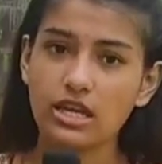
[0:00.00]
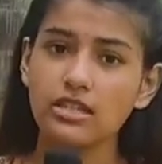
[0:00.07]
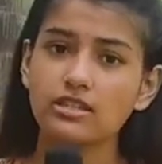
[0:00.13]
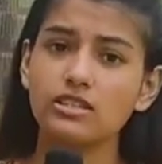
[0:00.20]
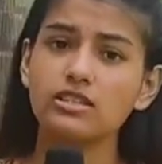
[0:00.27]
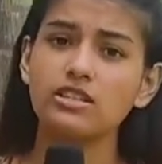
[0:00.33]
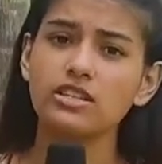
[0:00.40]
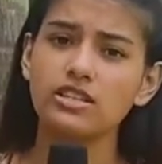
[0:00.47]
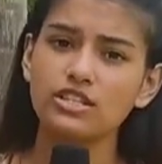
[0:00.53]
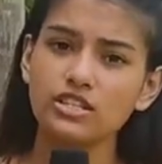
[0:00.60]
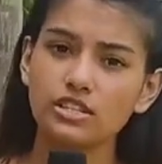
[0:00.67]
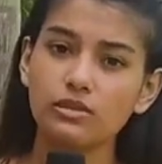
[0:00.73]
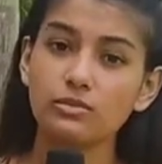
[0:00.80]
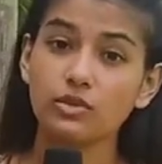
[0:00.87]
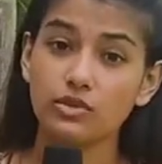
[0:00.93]
The
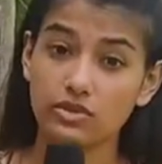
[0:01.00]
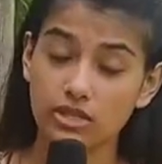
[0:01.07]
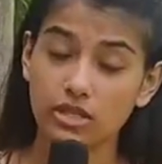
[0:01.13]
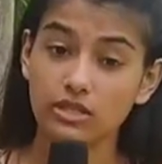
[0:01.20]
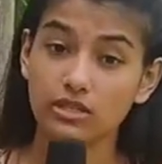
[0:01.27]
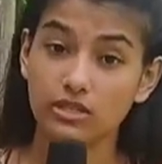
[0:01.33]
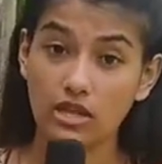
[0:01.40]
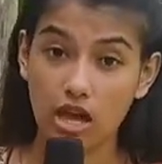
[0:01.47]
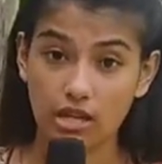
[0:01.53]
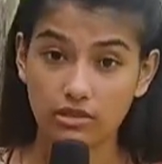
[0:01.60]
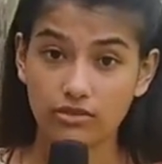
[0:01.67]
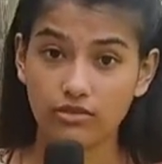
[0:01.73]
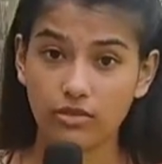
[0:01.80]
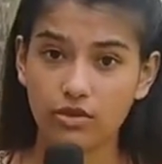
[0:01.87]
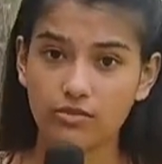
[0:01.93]
traditional music,
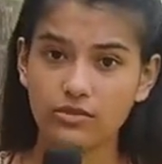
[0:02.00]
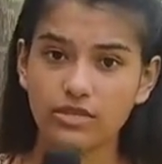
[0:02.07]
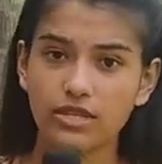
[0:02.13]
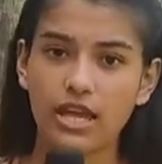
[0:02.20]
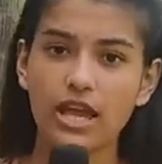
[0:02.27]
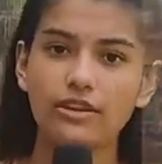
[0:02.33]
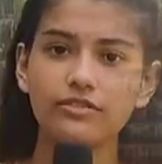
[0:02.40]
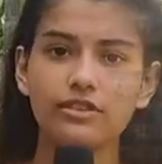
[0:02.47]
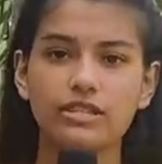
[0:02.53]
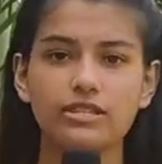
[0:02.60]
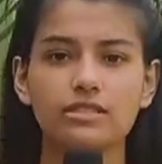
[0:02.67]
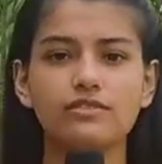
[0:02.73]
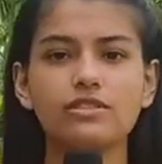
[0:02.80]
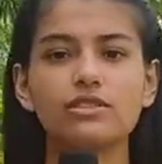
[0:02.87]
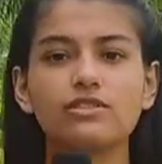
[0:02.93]
dance forms, and
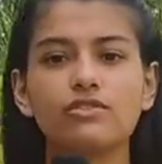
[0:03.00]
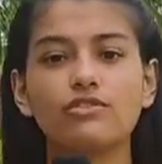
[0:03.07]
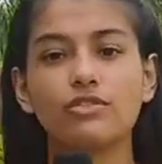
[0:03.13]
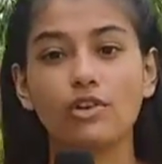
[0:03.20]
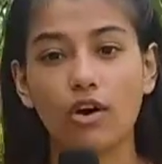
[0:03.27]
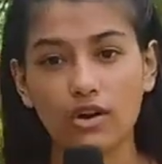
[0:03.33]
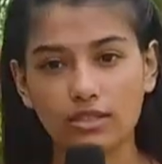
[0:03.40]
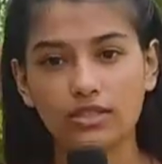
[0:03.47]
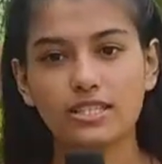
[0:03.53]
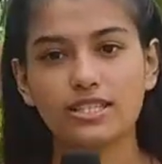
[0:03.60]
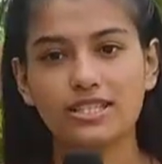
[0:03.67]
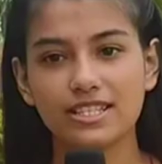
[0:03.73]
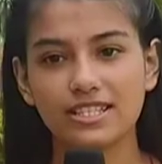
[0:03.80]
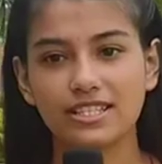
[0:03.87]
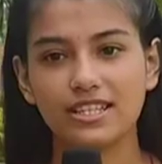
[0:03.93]
festivals of
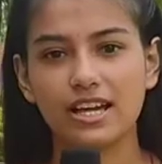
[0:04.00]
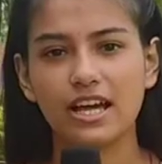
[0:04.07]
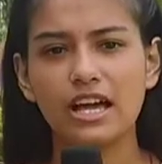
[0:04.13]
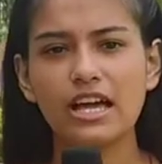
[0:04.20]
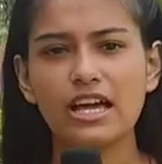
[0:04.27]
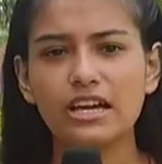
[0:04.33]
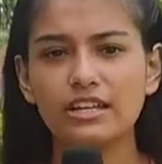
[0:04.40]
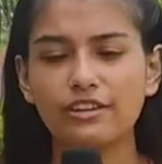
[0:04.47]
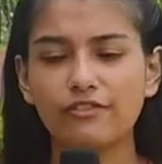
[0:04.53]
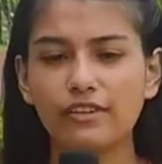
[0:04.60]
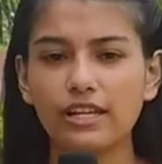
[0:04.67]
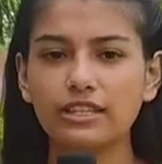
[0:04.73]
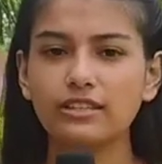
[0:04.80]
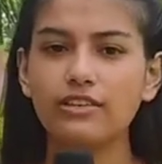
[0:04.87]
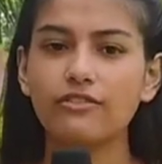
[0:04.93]
Northeast India
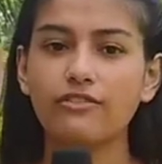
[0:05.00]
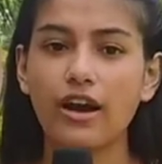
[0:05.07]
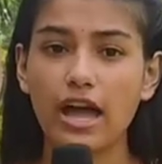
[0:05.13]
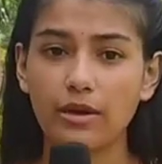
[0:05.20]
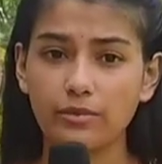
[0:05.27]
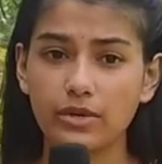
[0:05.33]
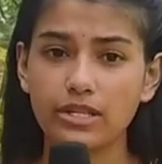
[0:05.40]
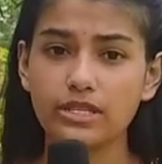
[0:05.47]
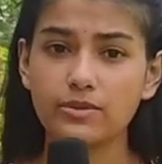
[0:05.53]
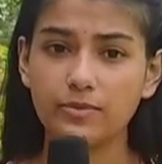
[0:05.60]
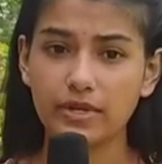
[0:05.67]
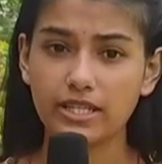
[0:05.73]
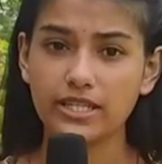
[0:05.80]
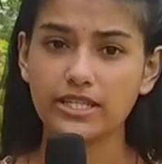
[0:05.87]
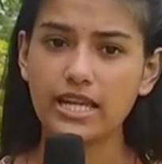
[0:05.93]
reflect the vibrant
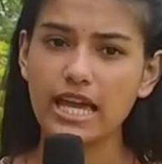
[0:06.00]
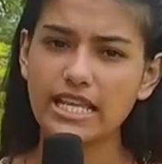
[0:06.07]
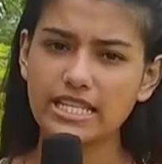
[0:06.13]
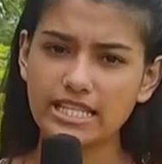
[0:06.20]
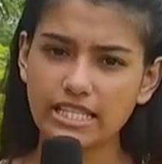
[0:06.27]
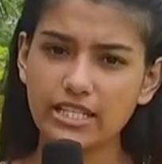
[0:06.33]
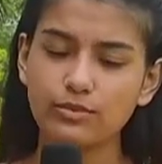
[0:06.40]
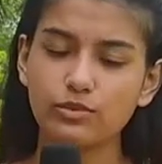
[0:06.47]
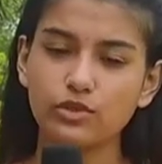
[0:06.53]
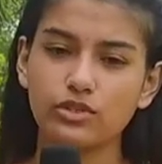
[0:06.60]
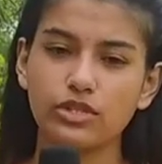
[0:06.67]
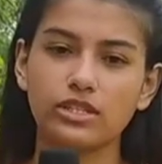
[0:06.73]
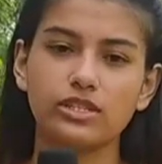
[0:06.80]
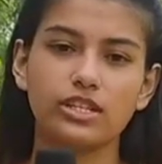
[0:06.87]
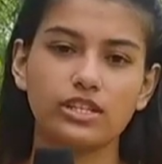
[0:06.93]
spirit and
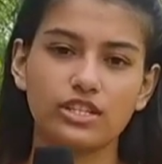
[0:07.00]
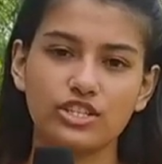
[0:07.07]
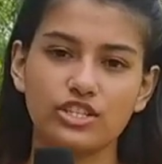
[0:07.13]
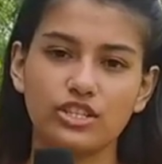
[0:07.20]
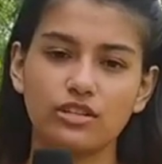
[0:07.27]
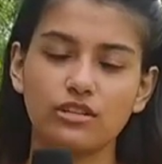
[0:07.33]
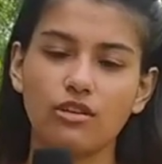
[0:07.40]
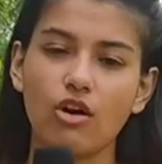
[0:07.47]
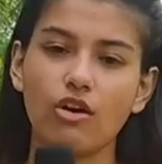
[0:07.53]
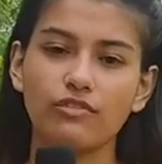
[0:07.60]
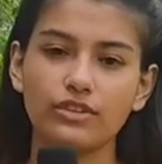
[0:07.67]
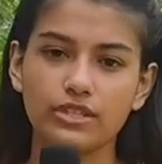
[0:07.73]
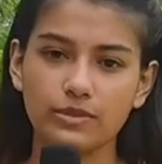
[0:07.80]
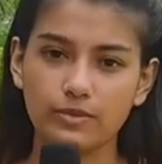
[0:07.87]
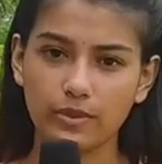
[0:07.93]
deep-rooted tradition of
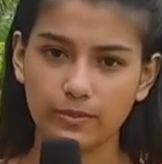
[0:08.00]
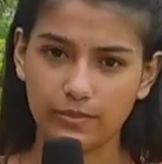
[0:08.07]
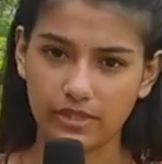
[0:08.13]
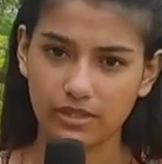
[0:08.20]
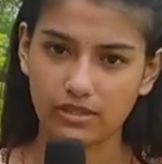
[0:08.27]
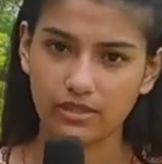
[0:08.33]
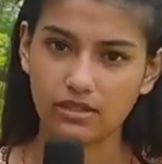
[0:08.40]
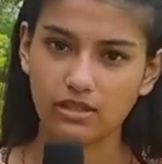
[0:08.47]
its people.